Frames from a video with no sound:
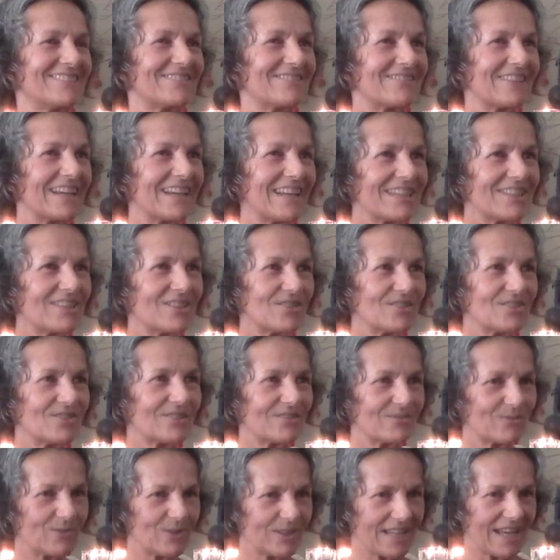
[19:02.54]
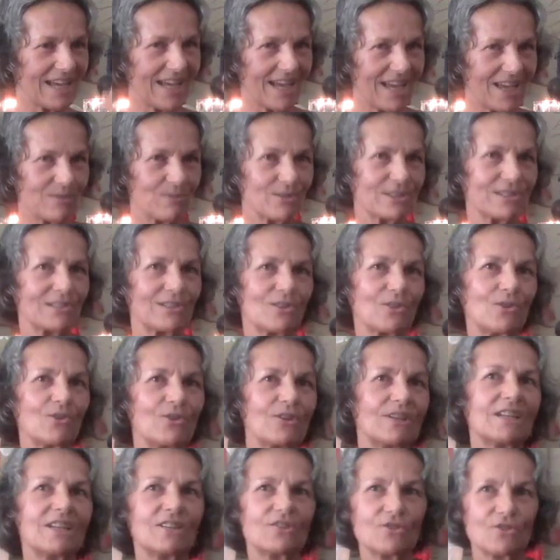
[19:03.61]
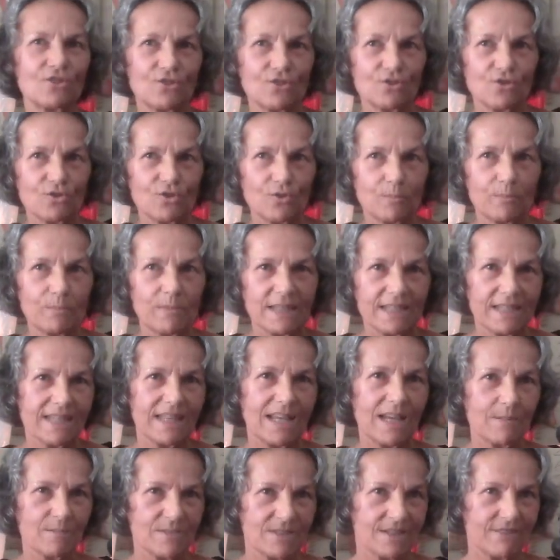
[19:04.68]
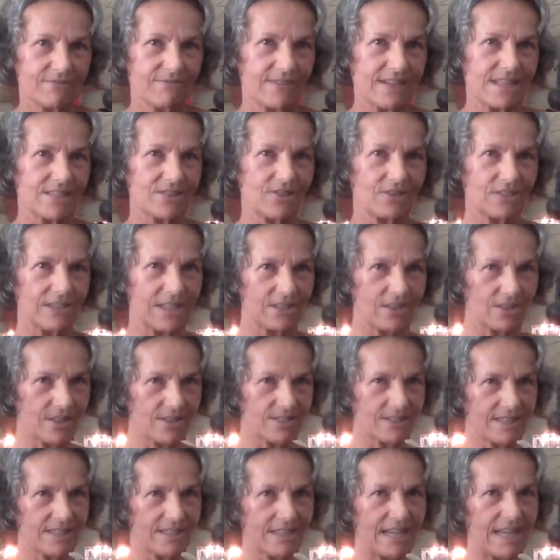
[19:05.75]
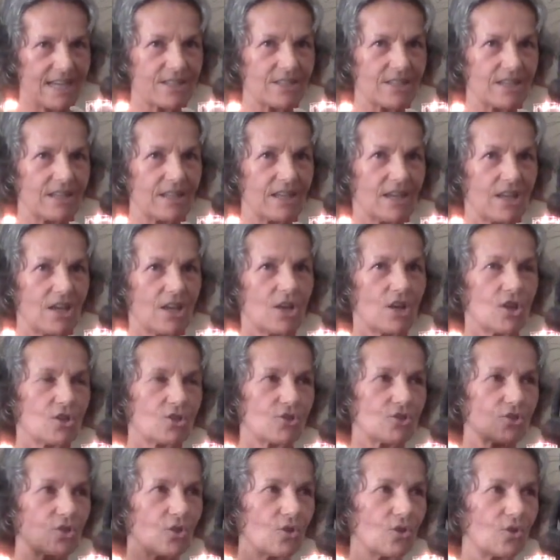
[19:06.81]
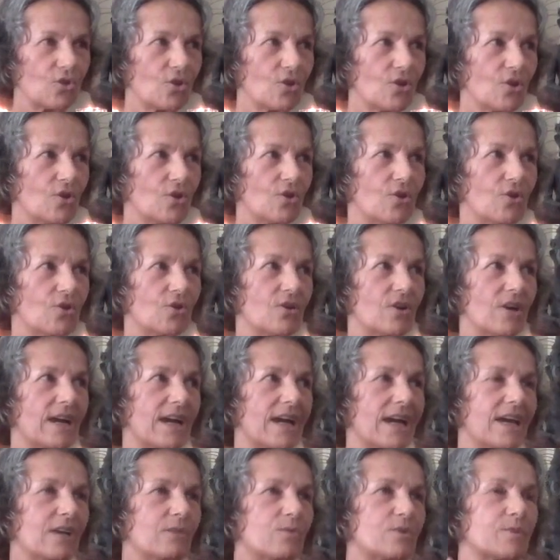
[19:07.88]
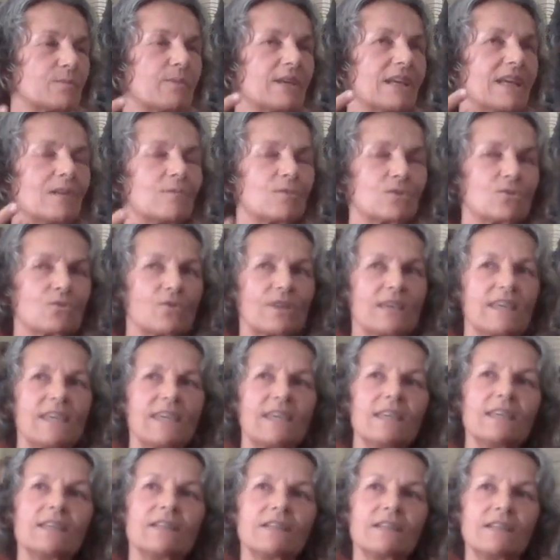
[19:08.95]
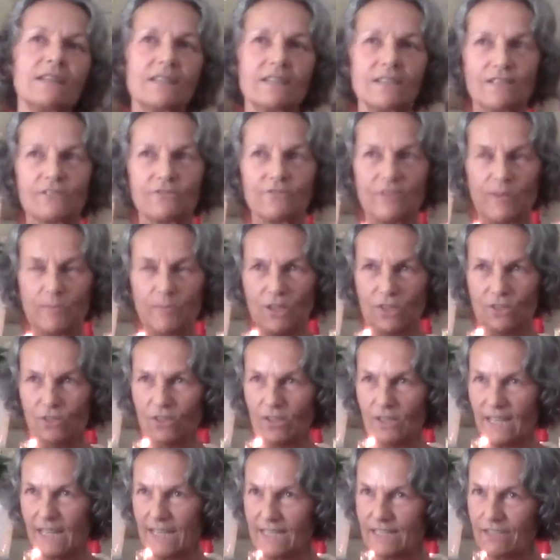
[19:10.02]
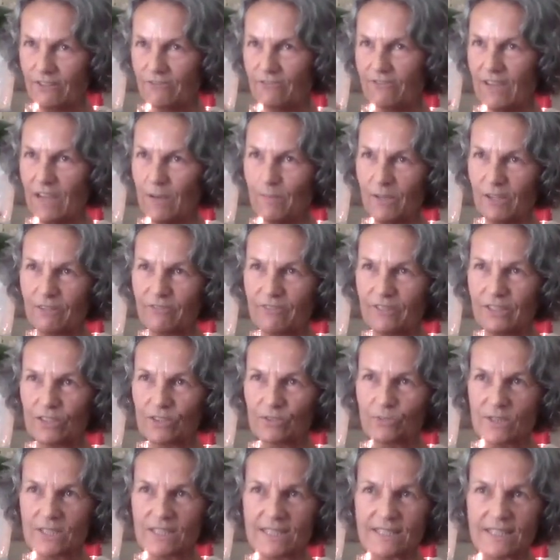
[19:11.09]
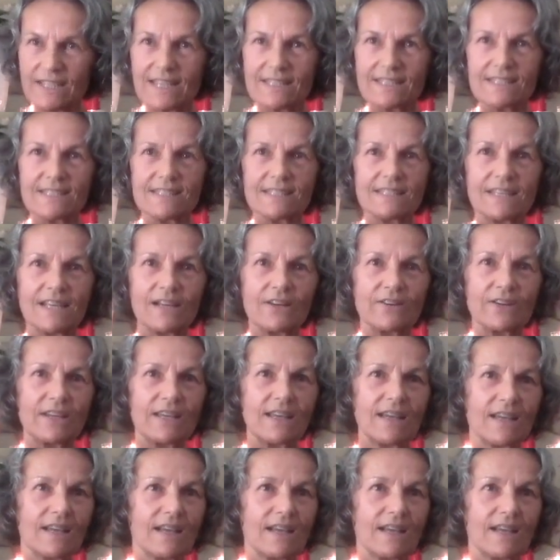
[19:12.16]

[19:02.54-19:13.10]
Right? You, what I was learning to do, be an empty vessel in constellation. So I would be able to hear in, from the collective family field what's necessary.